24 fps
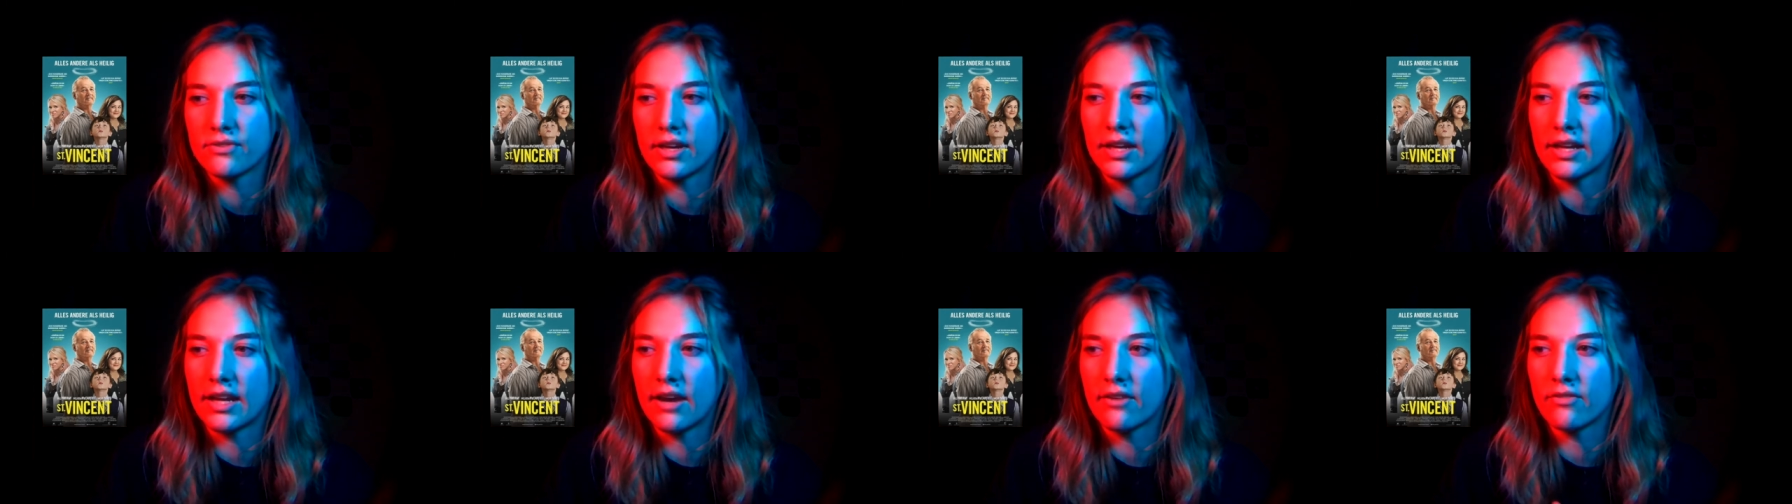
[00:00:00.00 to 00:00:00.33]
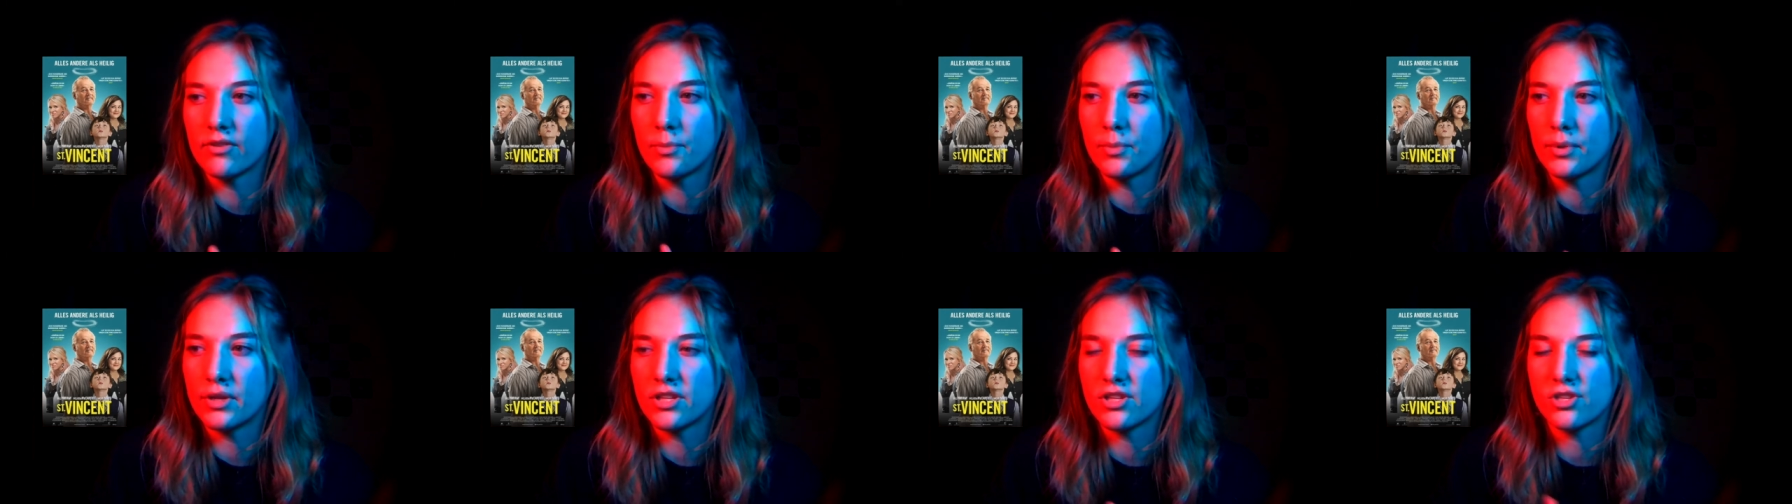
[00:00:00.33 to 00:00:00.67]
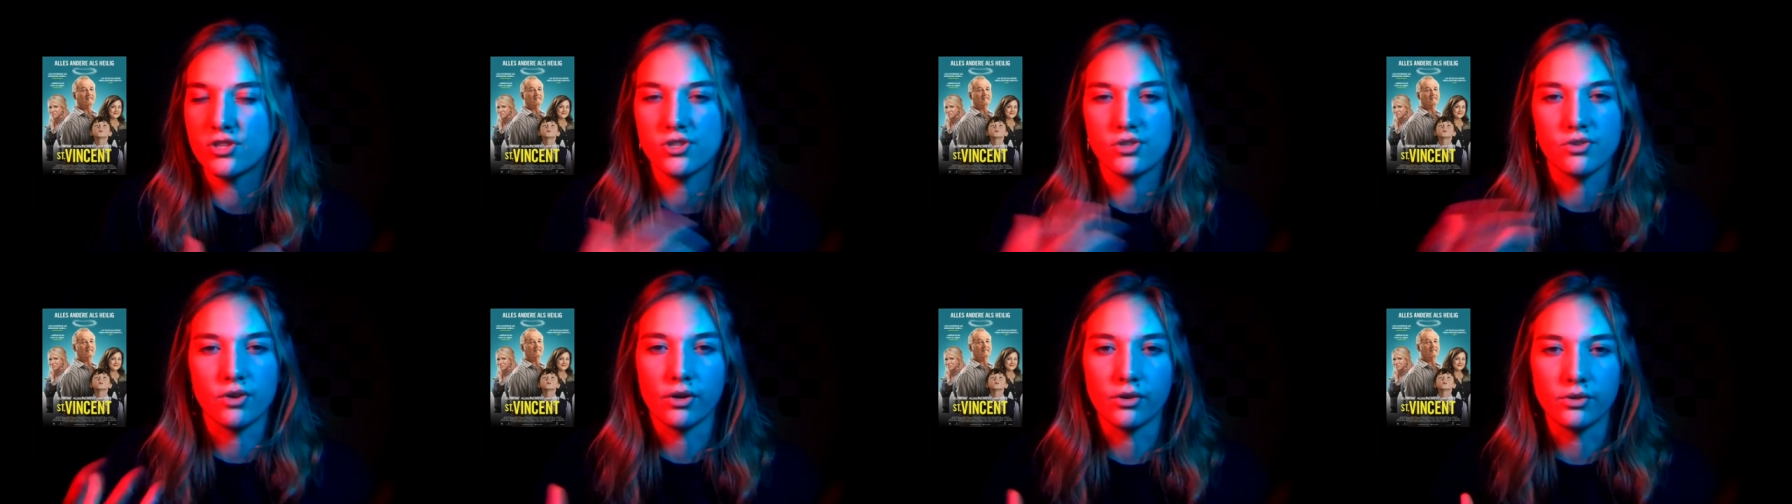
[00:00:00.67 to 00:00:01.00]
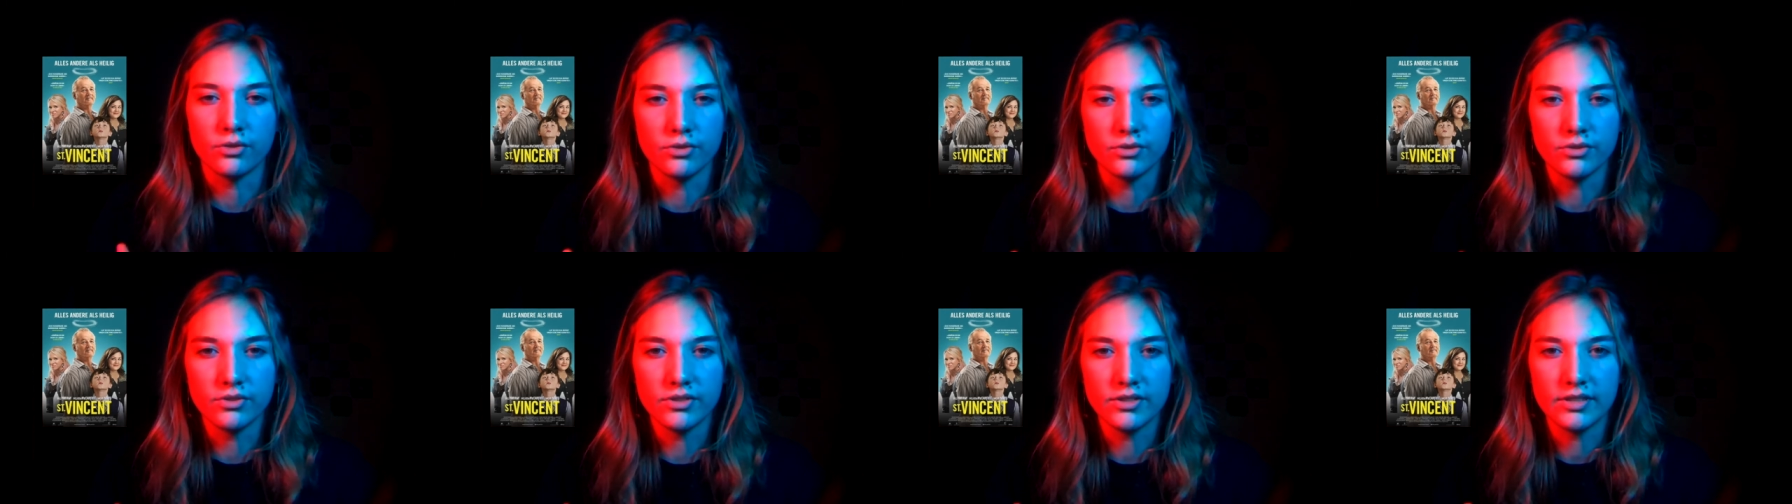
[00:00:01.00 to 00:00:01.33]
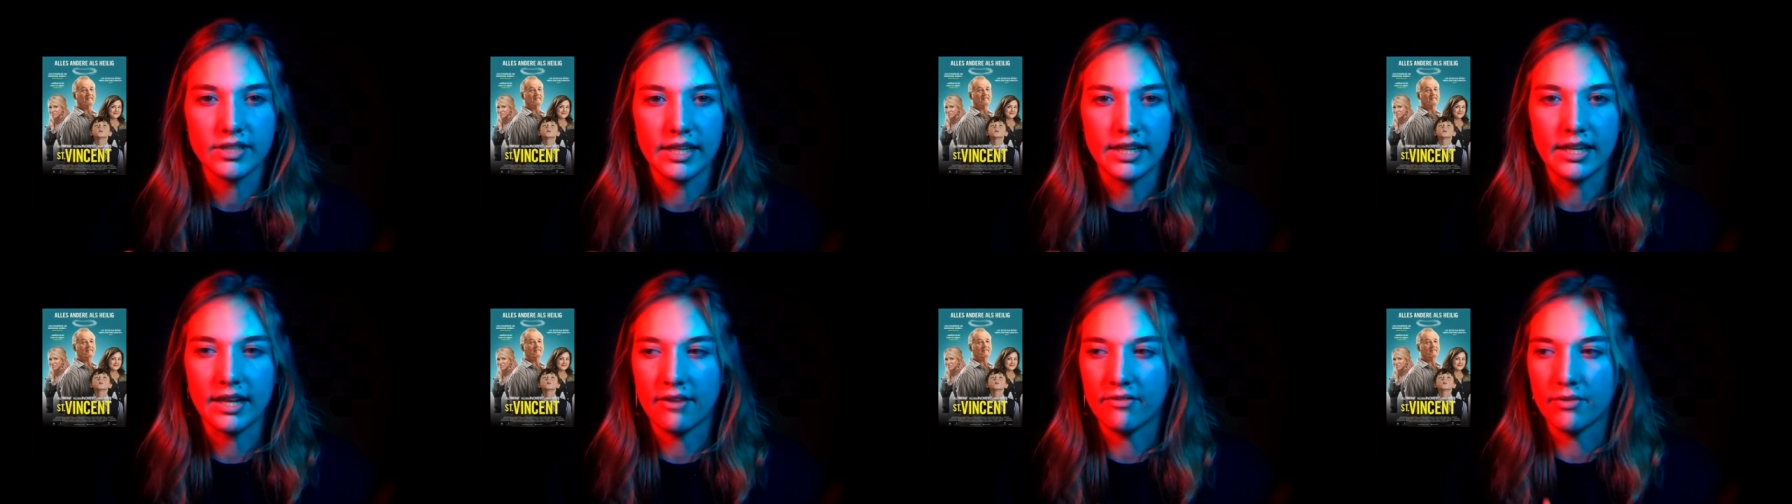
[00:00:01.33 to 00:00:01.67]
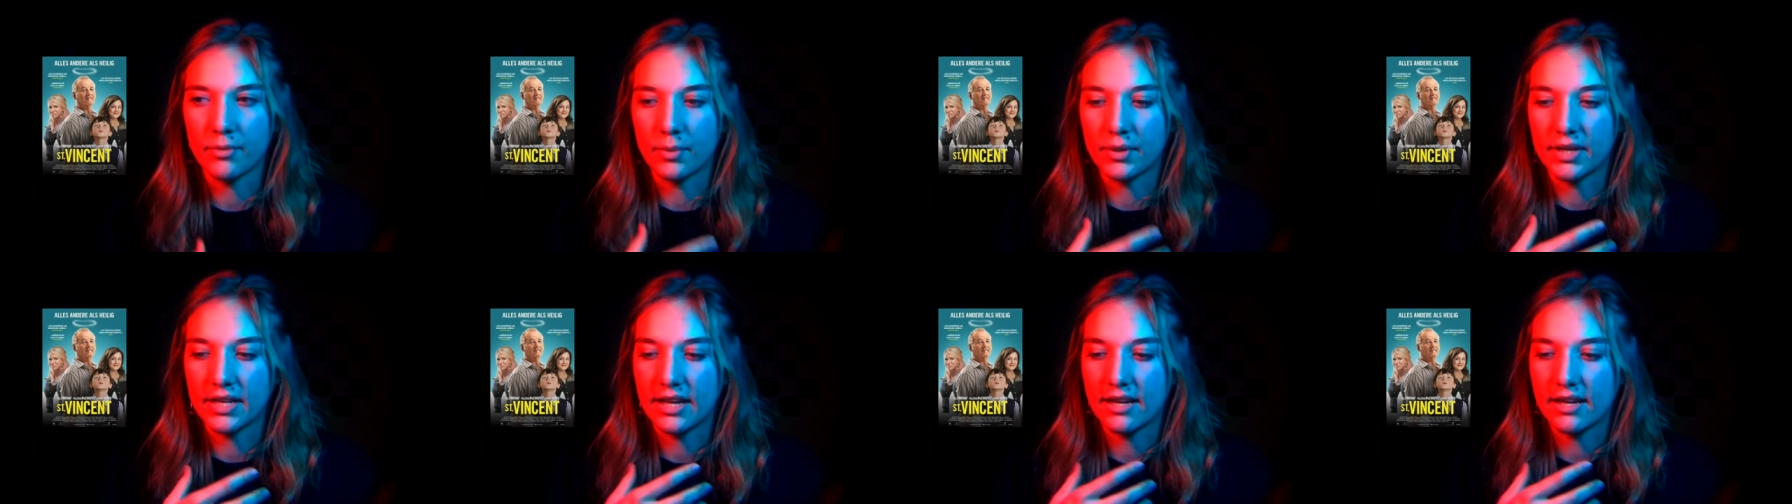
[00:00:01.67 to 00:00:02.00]
and everybody struggles and
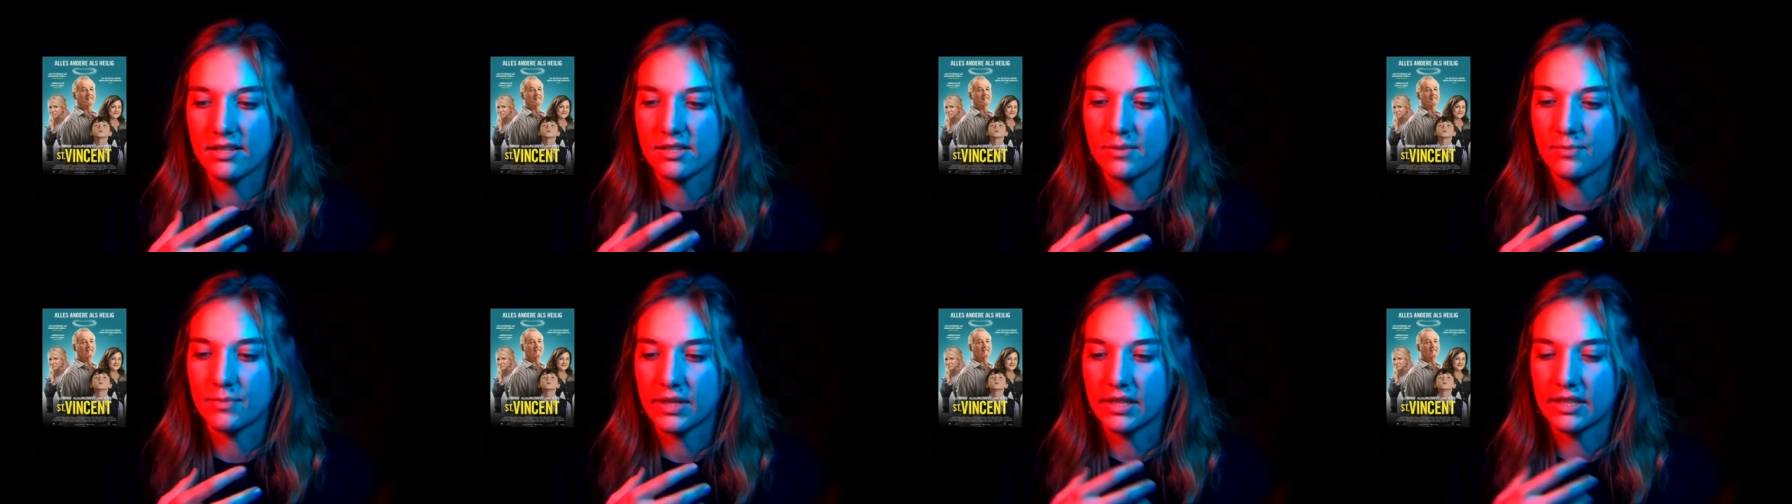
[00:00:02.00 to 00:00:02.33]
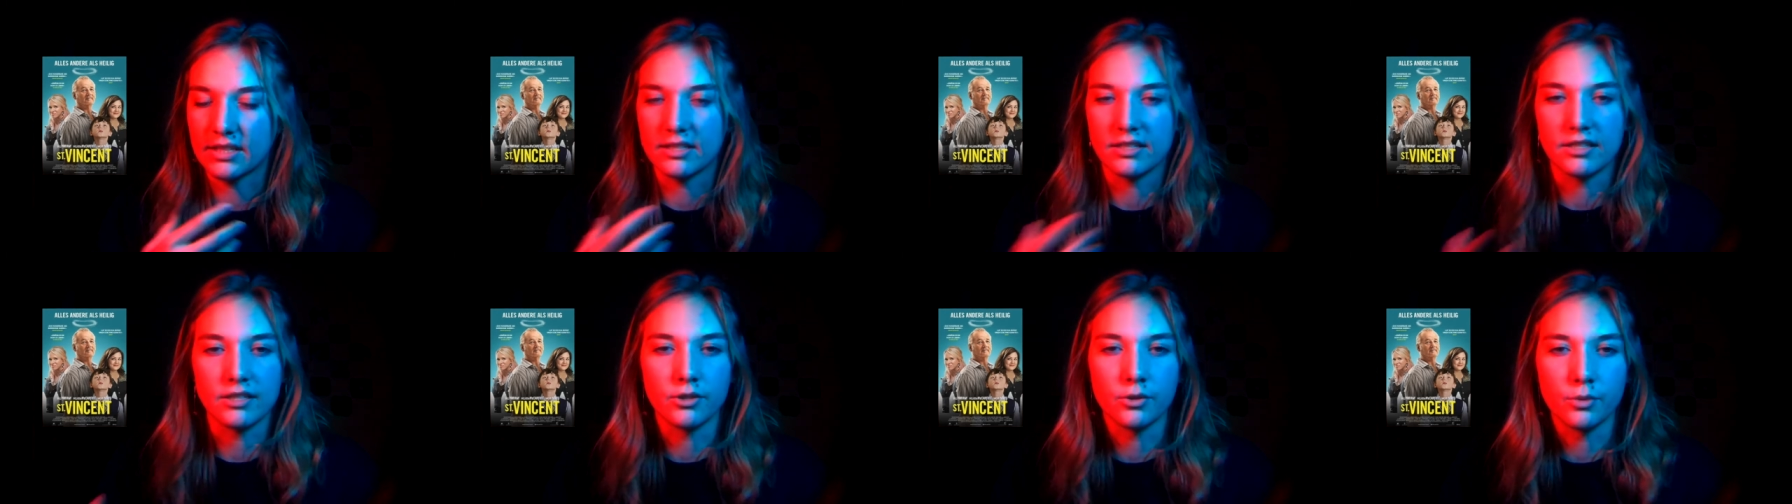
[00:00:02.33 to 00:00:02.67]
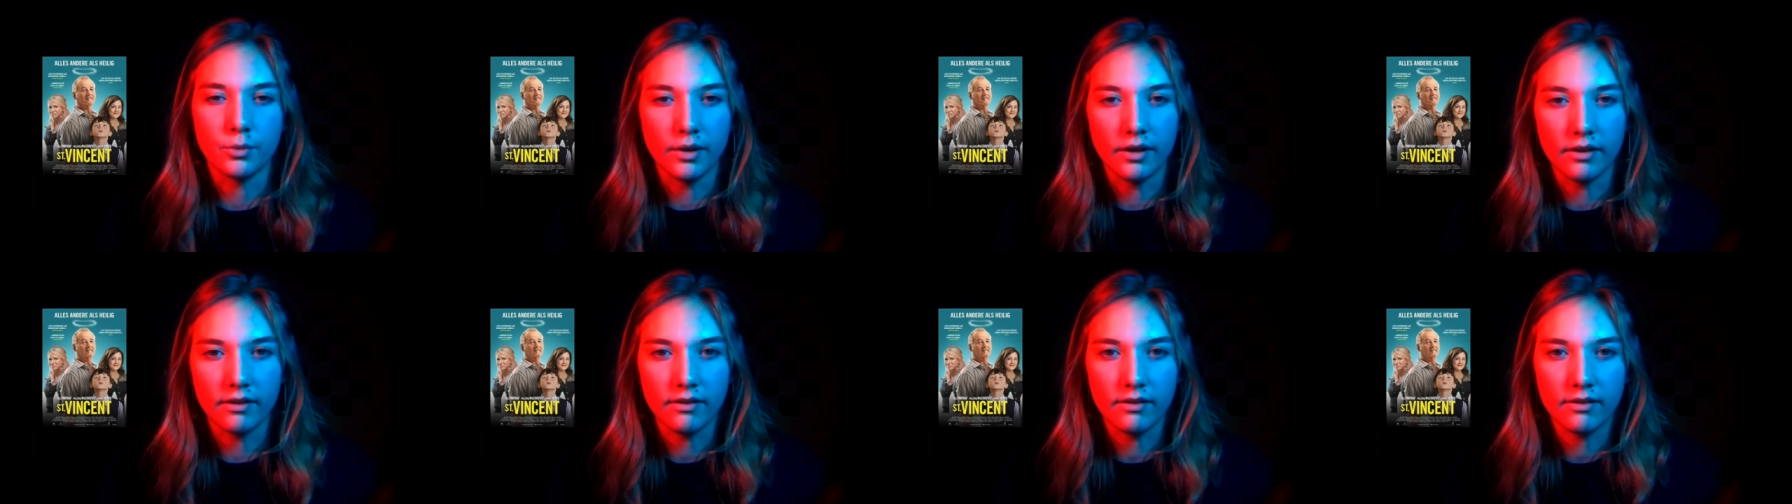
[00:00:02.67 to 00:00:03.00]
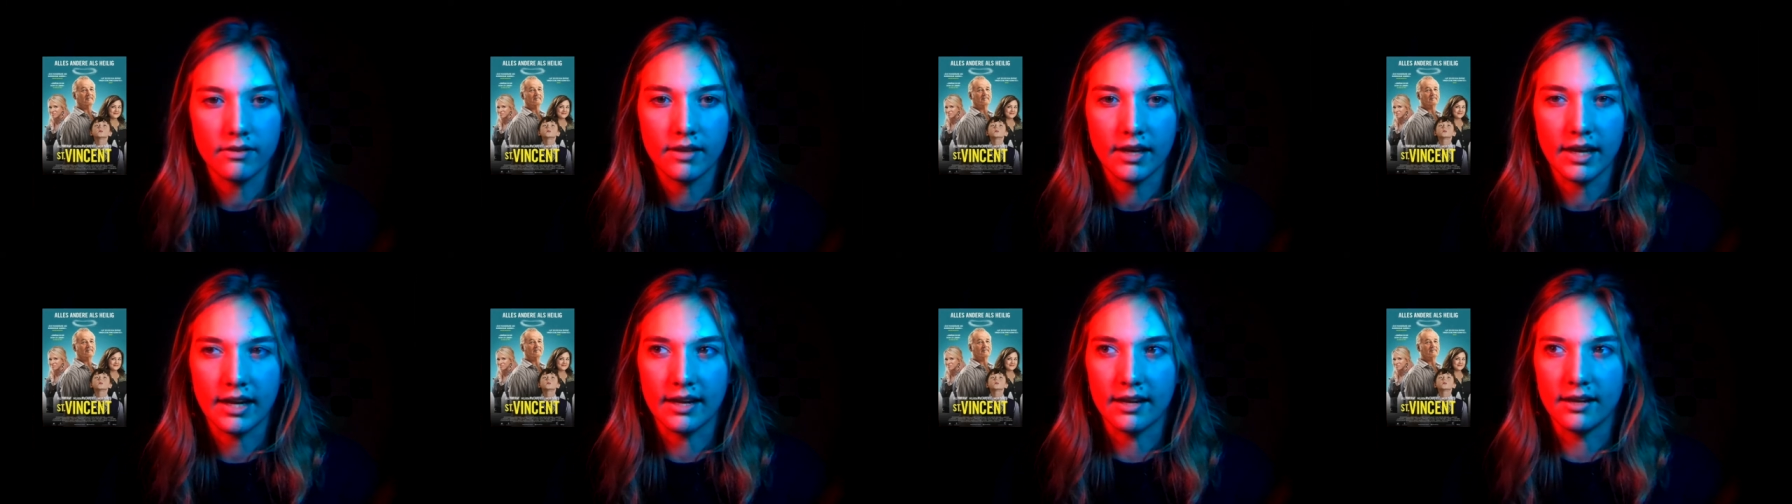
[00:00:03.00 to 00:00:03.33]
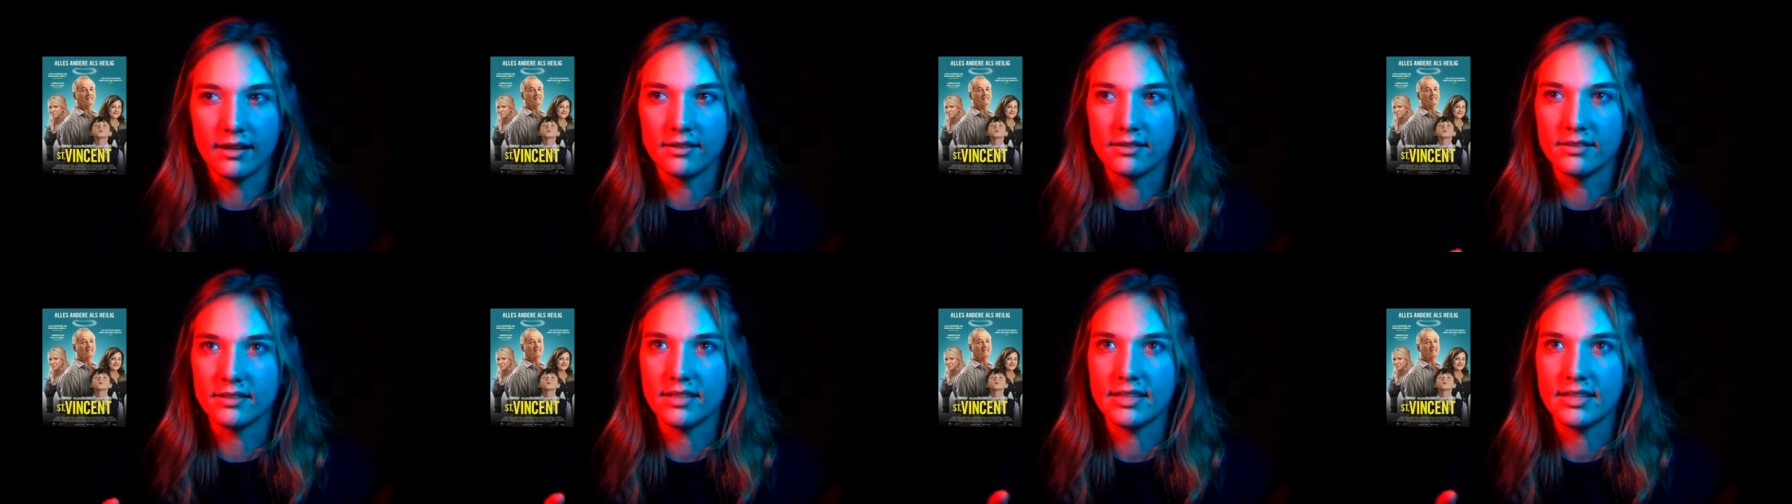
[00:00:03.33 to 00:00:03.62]
everybody has something to deal with and